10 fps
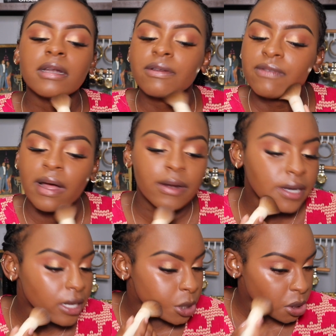
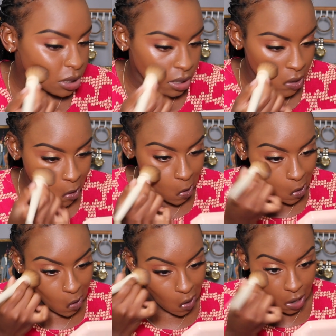foundation
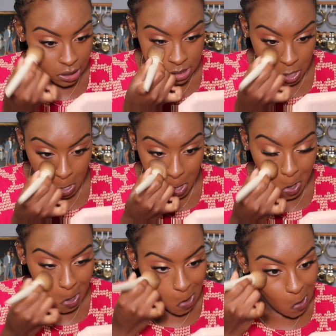
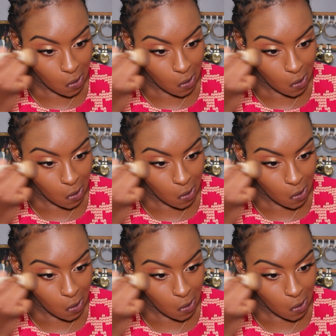cocktail.